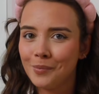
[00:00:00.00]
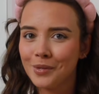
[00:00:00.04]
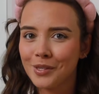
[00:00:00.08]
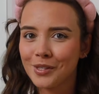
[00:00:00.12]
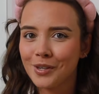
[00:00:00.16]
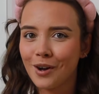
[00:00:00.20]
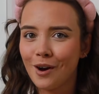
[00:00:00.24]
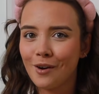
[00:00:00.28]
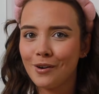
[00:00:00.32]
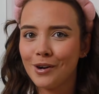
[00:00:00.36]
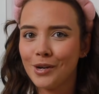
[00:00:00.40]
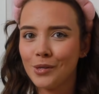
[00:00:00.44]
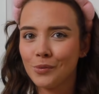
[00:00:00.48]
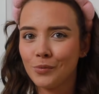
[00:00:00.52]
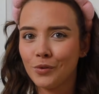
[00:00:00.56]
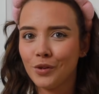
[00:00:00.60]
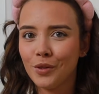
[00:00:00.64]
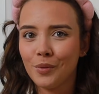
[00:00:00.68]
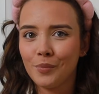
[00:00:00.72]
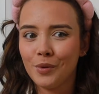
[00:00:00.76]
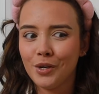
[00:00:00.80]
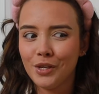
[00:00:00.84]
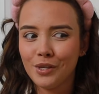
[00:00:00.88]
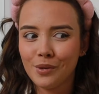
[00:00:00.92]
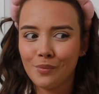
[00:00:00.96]
mascara is one of
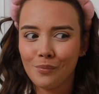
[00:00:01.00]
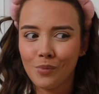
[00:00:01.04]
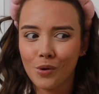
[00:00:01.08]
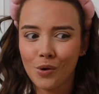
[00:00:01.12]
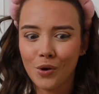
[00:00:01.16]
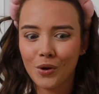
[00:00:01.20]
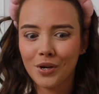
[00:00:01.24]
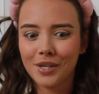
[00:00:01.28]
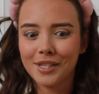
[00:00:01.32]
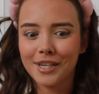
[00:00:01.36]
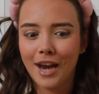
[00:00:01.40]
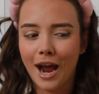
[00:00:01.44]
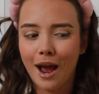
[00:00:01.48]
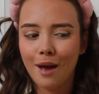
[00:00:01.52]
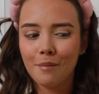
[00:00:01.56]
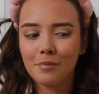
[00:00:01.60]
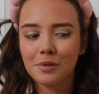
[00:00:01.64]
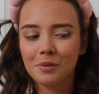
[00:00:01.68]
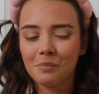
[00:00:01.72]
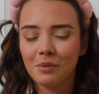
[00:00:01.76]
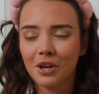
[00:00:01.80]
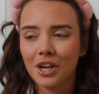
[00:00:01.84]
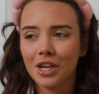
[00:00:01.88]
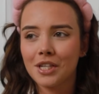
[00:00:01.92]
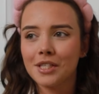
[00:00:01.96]
the most important
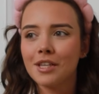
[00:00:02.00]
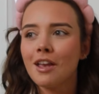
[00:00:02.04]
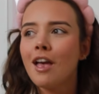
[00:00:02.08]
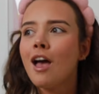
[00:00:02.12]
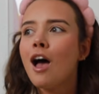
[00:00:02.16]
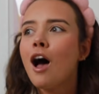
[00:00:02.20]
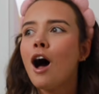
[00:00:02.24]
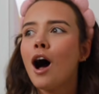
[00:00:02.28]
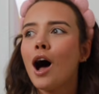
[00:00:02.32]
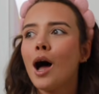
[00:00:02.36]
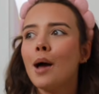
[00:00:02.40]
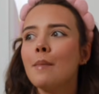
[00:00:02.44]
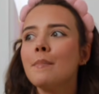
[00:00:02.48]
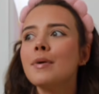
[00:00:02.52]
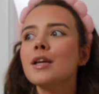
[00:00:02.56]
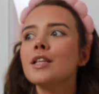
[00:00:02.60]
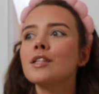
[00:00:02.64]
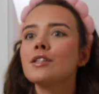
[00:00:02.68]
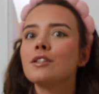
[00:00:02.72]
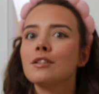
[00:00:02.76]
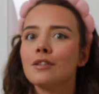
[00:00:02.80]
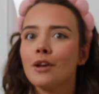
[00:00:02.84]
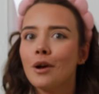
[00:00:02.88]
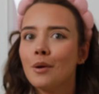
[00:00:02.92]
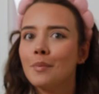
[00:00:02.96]
steps because I put
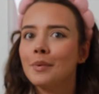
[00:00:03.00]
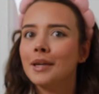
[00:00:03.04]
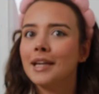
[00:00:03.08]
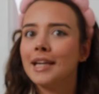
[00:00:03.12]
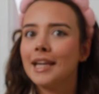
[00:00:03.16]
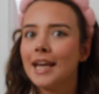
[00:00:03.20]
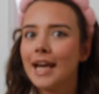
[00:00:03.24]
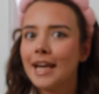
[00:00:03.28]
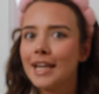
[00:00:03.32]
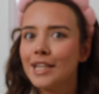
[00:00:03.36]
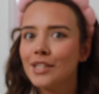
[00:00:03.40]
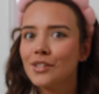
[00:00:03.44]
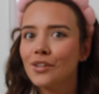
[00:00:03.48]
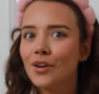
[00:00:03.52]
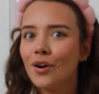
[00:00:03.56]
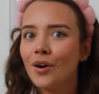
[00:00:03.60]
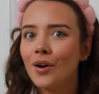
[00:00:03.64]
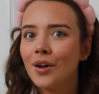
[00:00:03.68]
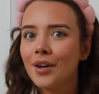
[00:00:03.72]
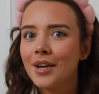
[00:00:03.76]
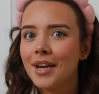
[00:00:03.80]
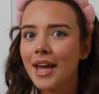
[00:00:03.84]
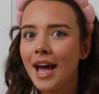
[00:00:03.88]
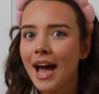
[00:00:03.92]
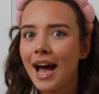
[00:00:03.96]
so many layers
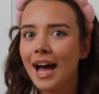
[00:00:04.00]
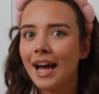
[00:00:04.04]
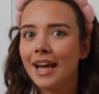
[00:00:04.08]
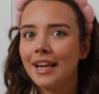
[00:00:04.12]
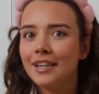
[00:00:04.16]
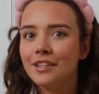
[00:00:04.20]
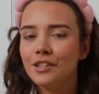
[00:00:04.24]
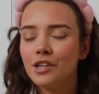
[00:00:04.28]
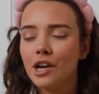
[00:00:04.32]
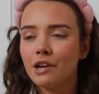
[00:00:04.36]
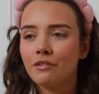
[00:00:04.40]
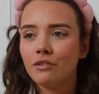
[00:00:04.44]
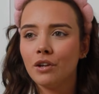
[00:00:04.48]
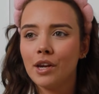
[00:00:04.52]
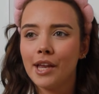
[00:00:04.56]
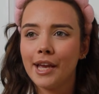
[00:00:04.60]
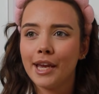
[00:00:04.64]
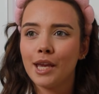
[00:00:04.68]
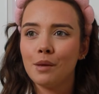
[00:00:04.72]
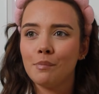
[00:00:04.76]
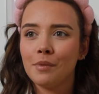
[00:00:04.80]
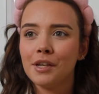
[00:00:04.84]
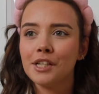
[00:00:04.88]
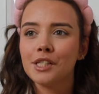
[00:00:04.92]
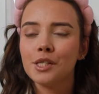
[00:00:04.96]
on and I feel
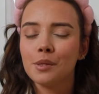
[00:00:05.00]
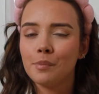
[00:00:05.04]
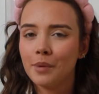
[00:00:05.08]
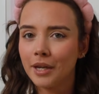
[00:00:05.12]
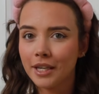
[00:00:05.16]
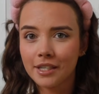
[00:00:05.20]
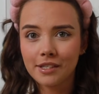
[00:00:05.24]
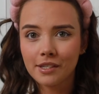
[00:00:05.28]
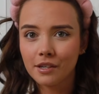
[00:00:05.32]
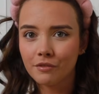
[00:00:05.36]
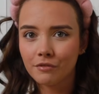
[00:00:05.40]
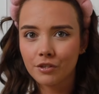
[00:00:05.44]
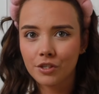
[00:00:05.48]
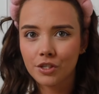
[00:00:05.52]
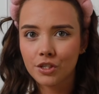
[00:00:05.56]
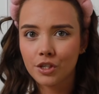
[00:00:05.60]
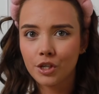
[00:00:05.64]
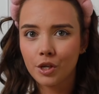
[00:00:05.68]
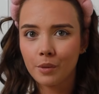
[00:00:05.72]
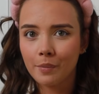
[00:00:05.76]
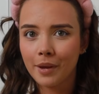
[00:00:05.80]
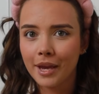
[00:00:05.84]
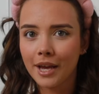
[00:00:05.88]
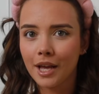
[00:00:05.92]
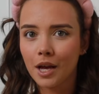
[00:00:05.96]
like it makes the biggest difference to
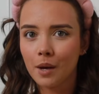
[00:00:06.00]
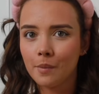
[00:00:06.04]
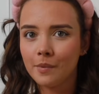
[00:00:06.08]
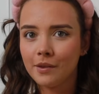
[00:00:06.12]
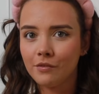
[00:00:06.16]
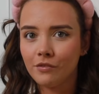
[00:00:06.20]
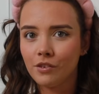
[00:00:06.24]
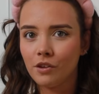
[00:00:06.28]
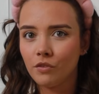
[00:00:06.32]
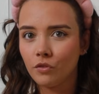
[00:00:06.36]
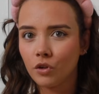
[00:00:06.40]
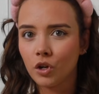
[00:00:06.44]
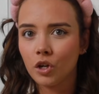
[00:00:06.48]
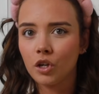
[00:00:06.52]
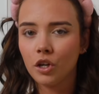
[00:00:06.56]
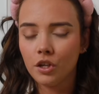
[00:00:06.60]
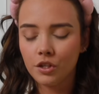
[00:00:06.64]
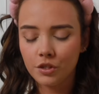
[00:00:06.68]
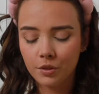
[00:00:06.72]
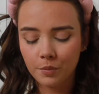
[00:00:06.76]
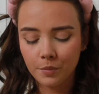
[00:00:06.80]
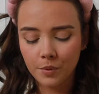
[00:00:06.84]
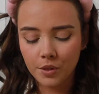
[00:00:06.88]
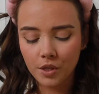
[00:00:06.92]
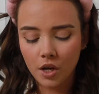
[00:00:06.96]
your makeup if you've got
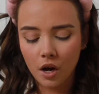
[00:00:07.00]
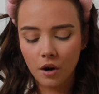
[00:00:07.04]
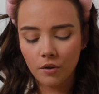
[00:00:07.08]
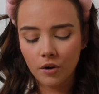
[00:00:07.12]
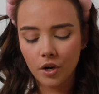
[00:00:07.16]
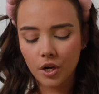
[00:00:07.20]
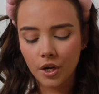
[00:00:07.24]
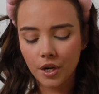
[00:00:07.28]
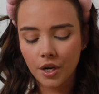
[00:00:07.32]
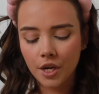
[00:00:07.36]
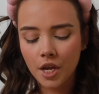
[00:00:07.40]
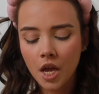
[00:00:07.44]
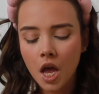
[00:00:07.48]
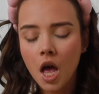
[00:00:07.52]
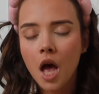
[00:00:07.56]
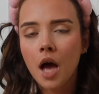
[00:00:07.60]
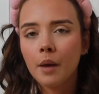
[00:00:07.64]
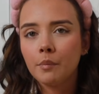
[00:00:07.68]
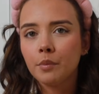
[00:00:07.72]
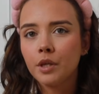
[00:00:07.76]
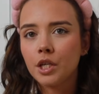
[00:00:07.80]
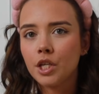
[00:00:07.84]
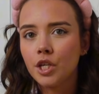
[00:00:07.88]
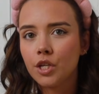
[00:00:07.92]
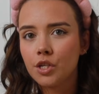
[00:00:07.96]
lots of mascara on. I'm
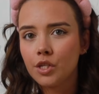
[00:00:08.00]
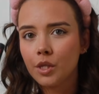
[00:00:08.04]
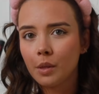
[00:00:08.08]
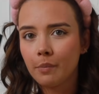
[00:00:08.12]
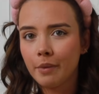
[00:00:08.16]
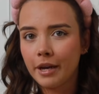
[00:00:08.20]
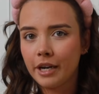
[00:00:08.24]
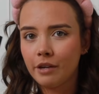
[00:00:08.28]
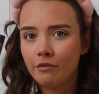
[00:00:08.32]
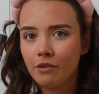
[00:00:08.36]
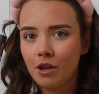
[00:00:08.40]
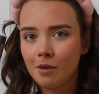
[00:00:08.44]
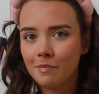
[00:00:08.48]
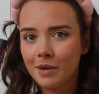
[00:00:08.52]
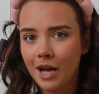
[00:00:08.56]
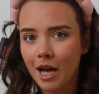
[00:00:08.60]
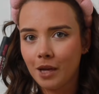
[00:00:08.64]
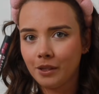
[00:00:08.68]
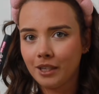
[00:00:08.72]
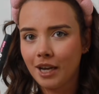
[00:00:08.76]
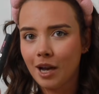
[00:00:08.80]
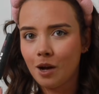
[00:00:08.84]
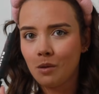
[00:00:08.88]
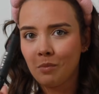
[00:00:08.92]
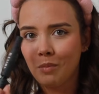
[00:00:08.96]
going to use the Benefit
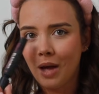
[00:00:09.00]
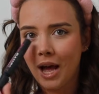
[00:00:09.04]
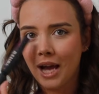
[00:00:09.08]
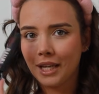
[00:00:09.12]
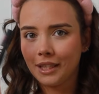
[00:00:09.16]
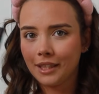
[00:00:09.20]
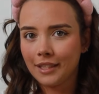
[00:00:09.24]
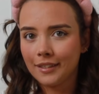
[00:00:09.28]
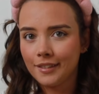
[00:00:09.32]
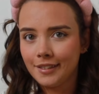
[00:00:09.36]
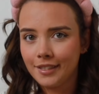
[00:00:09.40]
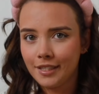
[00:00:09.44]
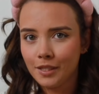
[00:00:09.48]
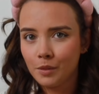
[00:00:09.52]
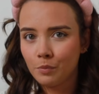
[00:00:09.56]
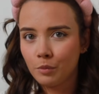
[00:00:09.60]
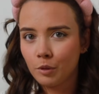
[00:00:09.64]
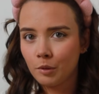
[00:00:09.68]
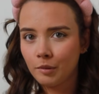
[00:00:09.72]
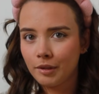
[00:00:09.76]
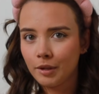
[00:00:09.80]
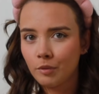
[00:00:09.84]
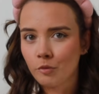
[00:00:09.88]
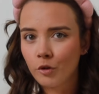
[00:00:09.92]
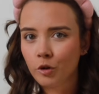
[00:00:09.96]
Bad Girl Bang. This is
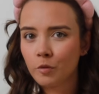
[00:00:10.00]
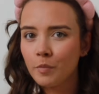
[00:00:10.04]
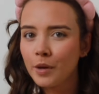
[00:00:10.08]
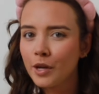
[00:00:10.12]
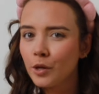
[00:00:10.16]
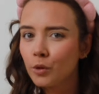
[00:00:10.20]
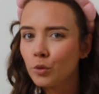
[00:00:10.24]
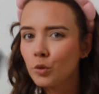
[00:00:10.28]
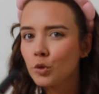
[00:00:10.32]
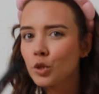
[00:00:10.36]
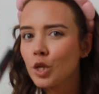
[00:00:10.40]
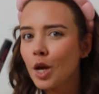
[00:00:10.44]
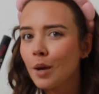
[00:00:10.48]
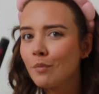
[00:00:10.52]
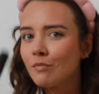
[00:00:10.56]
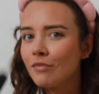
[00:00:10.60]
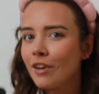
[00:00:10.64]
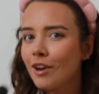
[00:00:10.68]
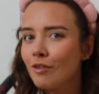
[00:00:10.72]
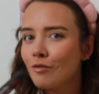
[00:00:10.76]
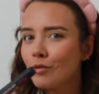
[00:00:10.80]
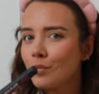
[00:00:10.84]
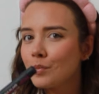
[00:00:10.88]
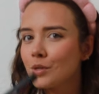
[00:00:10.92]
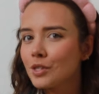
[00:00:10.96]
probably one of my all-time
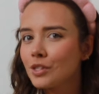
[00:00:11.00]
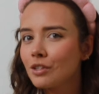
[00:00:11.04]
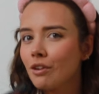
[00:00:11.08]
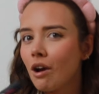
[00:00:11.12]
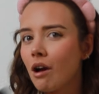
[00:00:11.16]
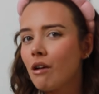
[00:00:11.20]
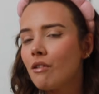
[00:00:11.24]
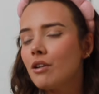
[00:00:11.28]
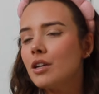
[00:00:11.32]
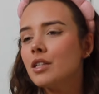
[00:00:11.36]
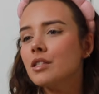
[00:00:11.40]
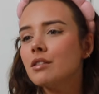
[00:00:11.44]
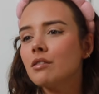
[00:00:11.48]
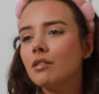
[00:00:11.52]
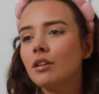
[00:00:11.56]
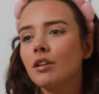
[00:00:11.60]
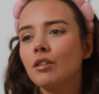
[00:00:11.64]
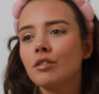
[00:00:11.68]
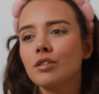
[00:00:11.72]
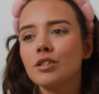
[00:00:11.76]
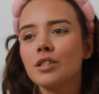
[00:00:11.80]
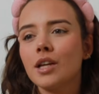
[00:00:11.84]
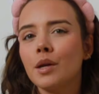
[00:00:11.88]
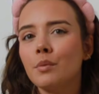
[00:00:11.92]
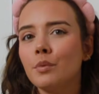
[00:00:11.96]
favourite mascaras
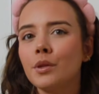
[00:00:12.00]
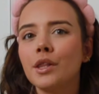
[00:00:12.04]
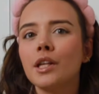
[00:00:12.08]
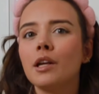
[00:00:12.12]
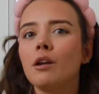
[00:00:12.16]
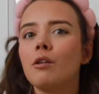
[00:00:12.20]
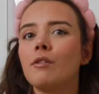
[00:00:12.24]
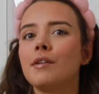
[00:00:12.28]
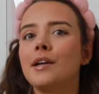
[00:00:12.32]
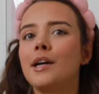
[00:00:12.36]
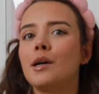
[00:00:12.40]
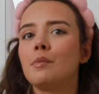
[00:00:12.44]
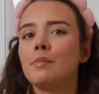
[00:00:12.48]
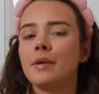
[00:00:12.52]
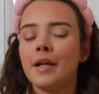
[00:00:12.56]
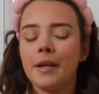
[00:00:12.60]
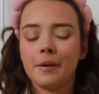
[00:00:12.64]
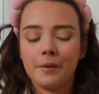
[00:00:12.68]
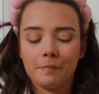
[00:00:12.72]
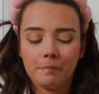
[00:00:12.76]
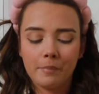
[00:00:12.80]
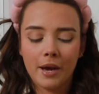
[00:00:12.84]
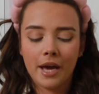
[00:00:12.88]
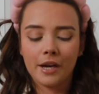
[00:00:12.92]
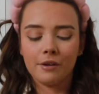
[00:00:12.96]
alongside with the
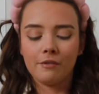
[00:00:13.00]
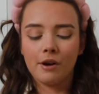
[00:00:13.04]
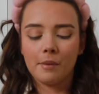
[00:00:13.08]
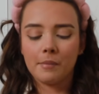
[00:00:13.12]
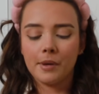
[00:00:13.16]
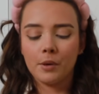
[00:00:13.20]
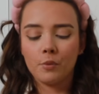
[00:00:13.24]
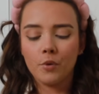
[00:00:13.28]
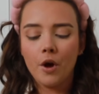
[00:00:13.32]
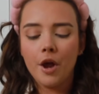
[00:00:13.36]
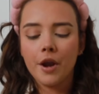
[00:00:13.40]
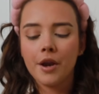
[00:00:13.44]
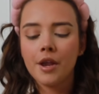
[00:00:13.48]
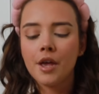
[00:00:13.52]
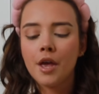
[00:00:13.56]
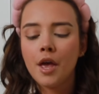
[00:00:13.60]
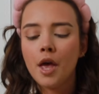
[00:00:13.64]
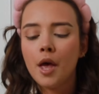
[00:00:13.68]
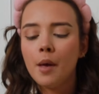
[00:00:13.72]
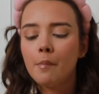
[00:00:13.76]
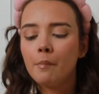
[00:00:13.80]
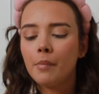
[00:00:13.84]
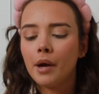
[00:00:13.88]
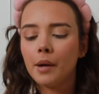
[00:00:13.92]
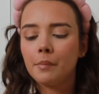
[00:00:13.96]
L'Oreal Panoramic one,
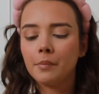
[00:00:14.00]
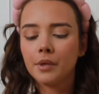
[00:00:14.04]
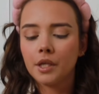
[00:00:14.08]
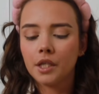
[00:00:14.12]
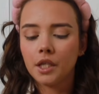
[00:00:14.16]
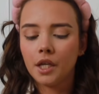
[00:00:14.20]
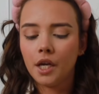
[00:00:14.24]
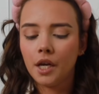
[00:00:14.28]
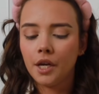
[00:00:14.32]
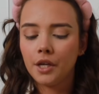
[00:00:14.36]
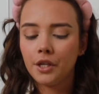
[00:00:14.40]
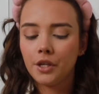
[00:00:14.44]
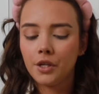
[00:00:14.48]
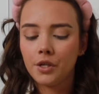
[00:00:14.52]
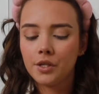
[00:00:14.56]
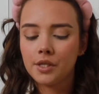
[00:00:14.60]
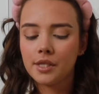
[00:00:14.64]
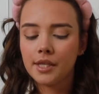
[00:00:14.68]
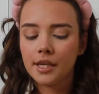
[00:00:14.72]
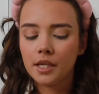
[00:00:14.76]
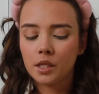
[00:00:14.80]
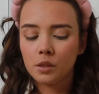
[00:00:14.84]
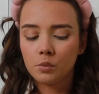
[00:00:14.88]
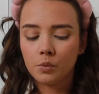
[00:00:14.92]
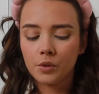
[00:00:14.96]
but I'm going to use
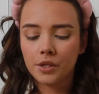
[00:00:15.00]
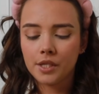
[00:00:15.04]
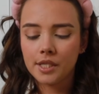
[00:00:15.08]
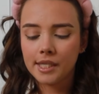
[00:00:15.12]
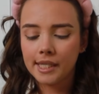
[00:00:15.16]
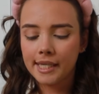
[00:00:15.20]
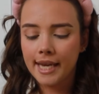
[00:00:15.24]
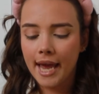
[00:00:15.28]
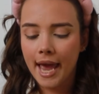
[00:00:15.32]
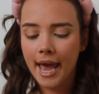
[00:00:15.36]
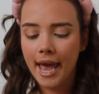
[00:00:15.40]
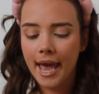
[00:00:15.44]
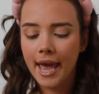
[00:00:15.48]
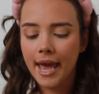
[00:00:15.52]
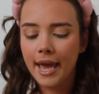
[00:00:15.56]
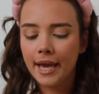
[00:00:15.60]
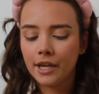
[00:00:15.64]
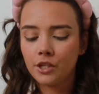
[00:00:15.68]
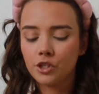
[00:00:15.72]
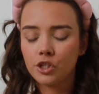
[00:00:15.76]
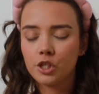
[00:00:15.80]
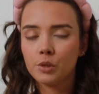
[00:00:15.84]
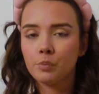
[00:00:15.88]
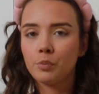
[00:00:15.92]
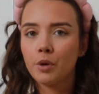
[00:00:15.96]
this one today
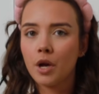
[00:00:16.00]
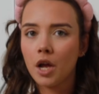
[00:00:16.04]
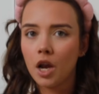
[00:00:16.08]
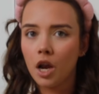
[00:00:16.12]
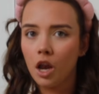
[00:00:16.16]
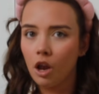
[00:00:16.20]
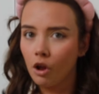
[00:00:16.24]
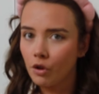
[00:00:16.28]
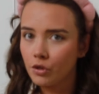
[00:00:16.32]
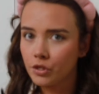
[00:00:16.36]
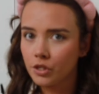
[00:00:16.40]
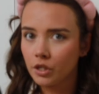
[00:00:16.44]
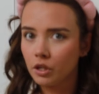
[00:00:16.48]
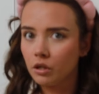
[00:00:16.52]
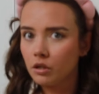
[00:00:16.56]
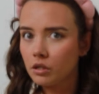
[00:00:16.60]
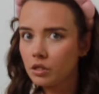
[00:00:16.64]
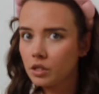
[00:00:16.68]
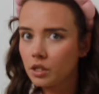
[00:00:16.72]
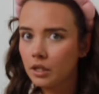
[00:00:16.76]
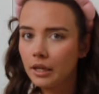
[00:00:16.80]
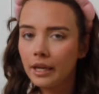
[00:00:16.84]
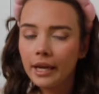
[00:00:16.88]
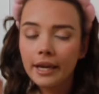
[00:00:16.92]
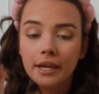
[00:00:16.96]
and just put lots and
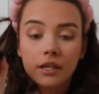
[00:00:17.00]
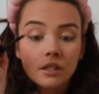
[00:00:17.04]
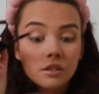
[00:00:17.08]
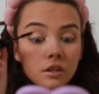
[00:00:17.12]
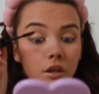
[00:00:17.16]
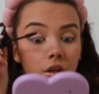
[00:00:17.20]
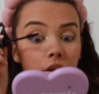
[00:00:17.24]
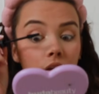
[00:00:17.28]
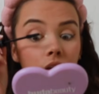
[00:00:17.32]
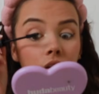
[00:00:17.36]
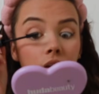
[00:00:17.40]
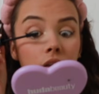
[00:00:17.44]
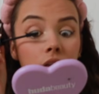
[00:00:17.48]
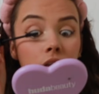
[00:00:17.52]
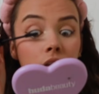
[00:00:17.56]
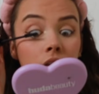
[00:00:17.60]
lots of layers on.